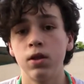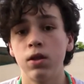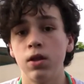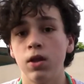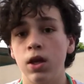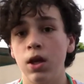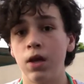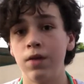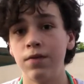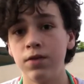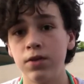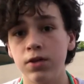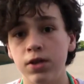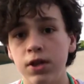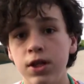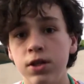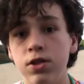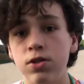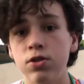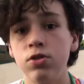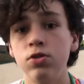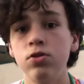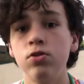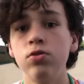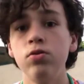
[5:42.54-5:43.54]
If you need
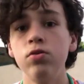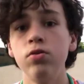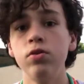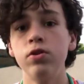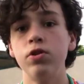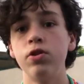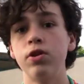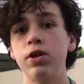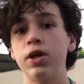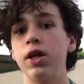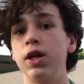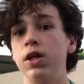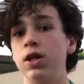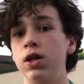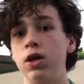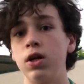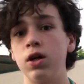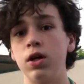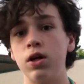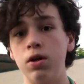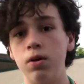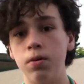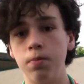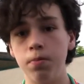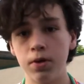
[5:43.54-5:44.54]
to, you
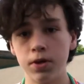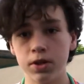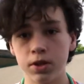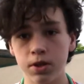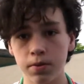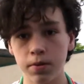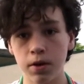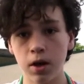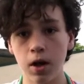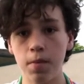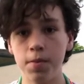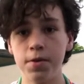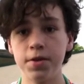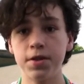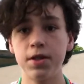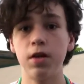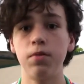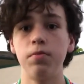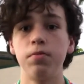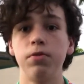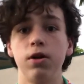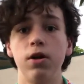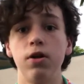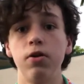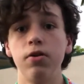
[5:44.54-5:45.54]
can put some comments down
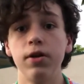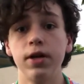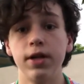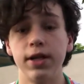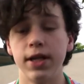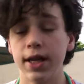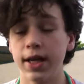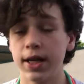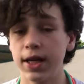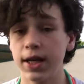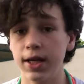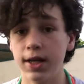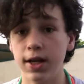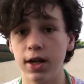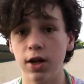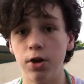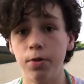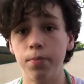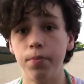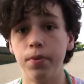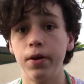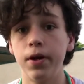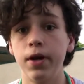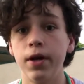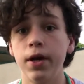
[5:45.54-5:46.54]
below and I can help
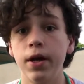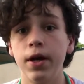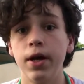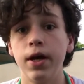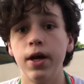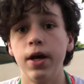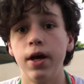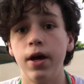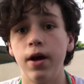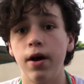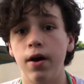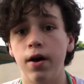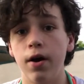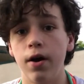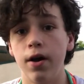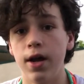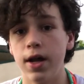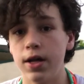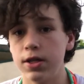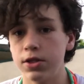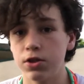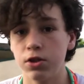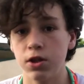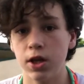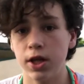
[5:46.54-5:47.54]

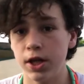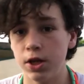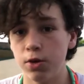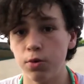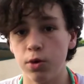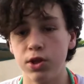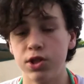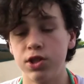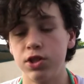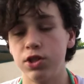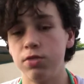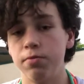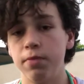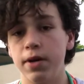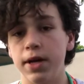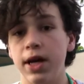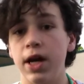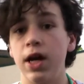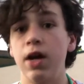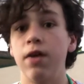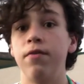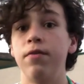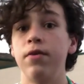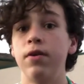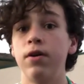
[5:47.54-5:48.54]
answer any questions you might
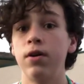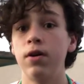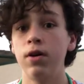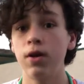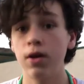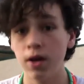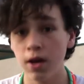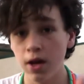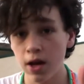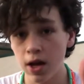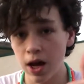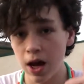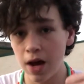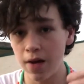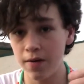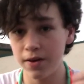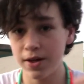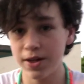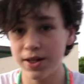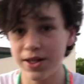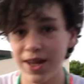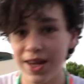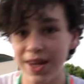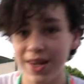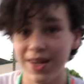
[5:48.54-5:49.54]
have. Have a good
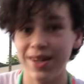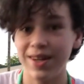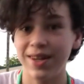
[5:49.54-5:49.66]
day.